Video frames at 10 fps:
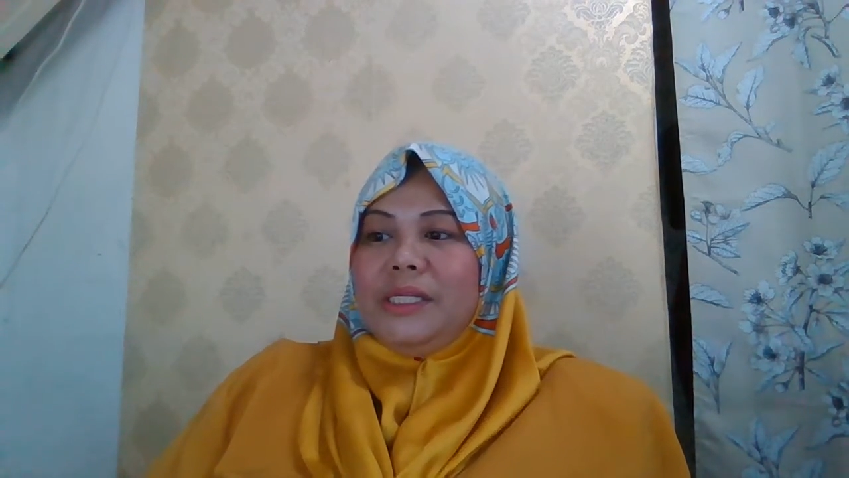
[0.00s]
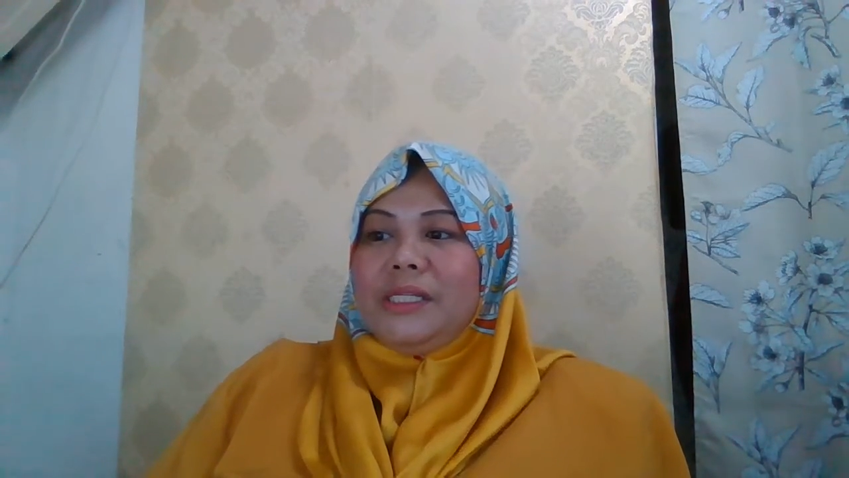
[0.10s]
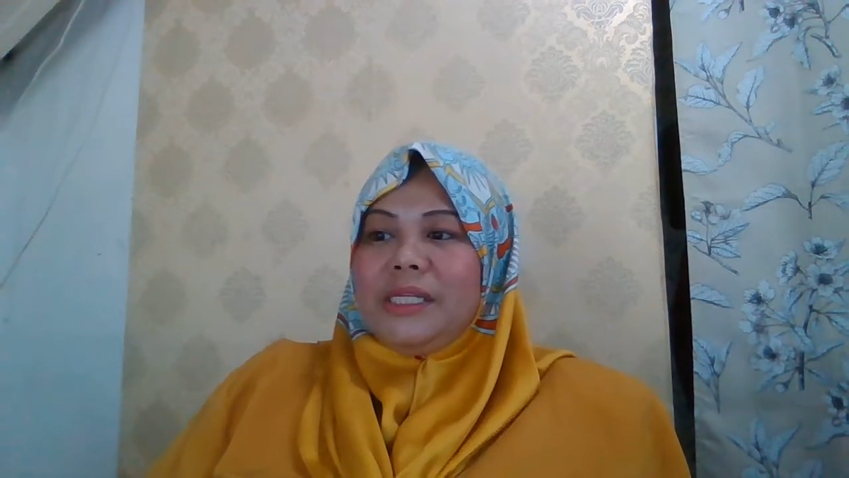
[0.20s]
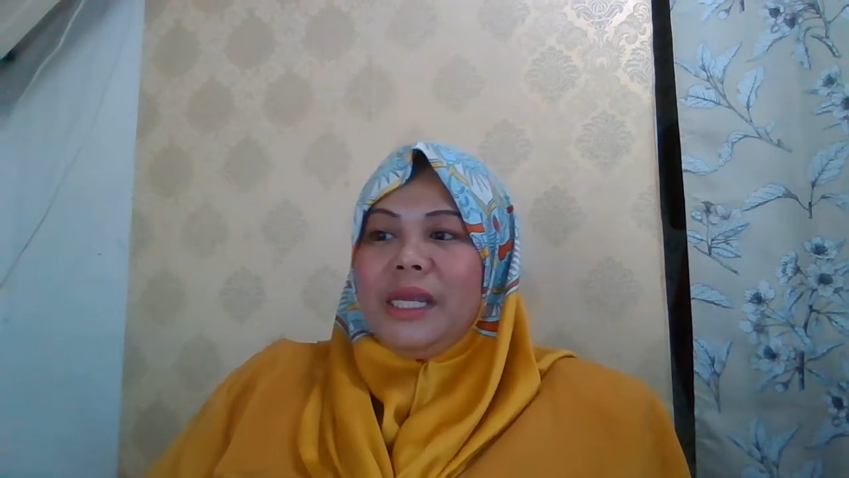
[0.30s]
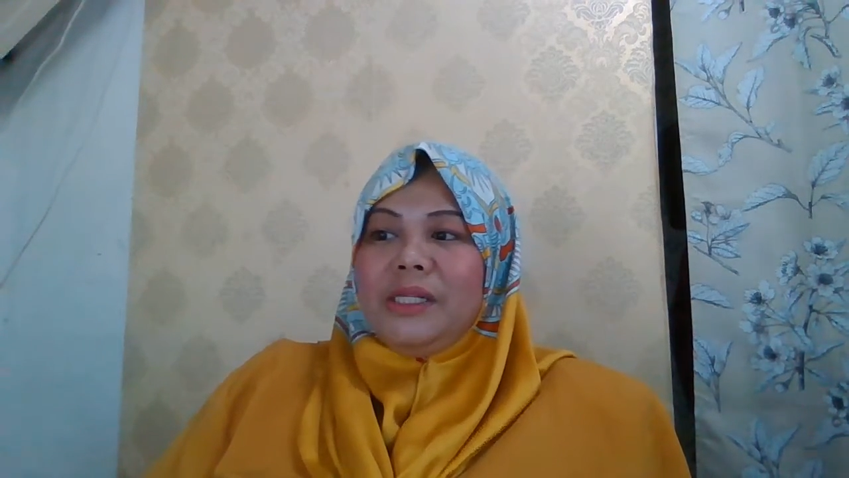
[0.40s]
the
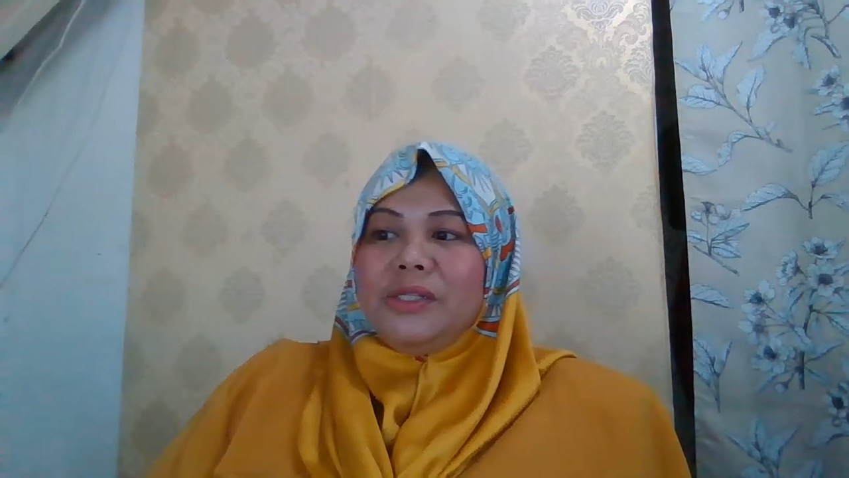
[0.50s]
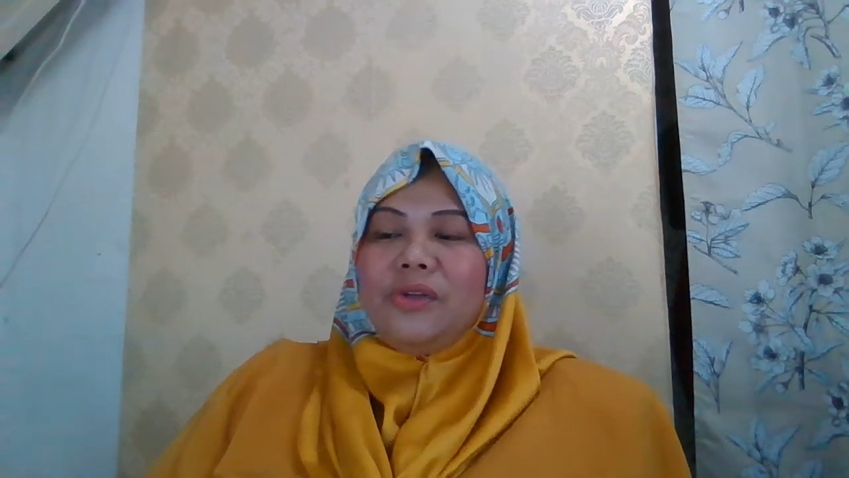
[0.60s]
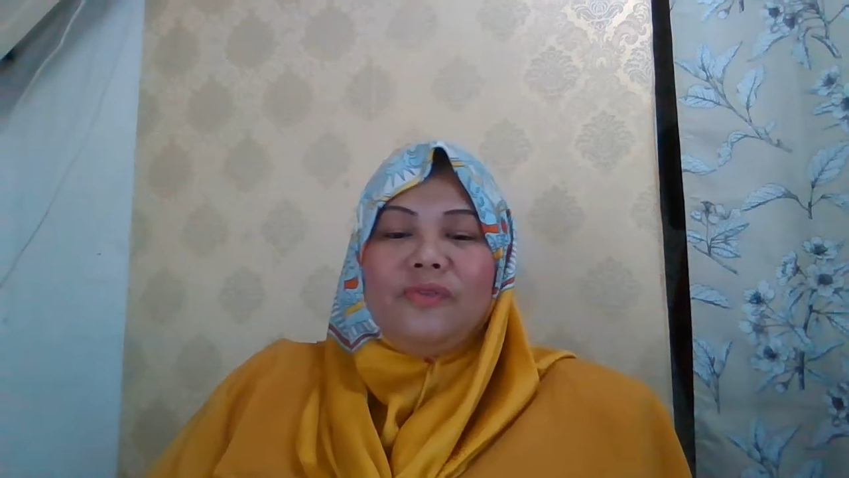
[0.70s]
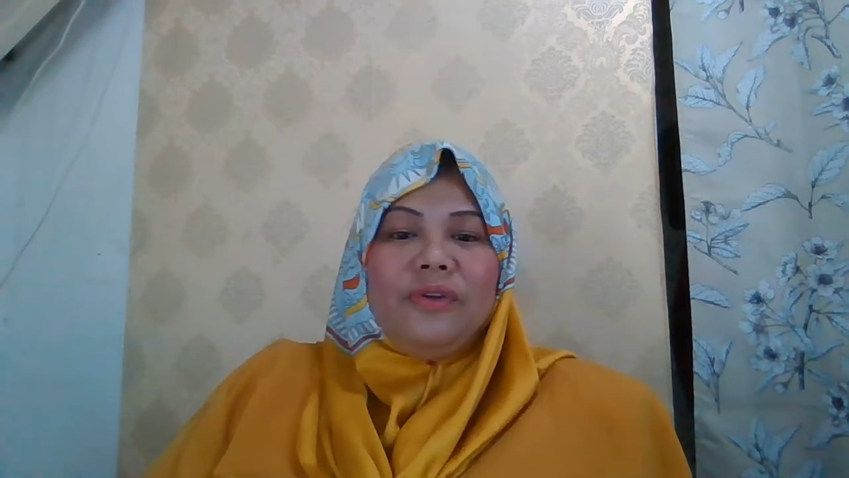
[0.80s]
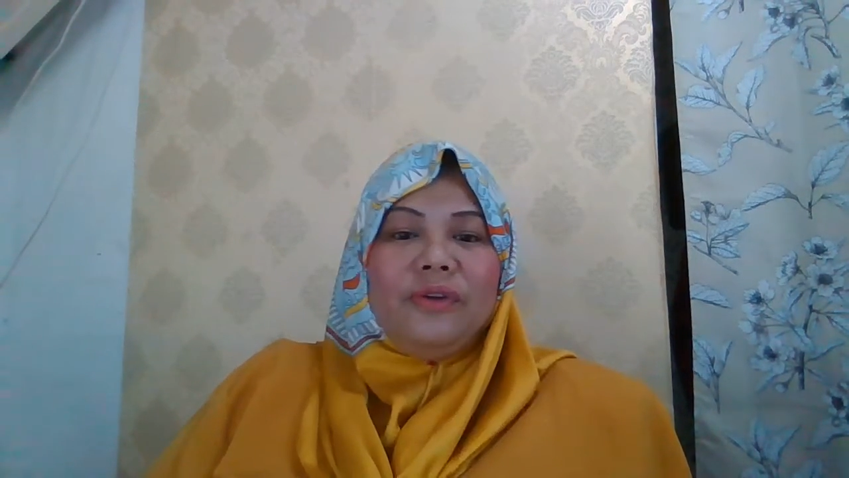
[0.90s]
scales
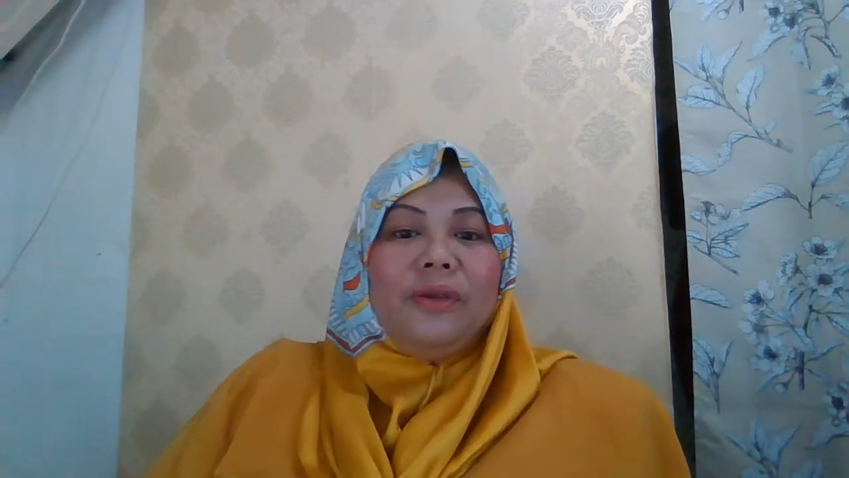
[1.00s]
of the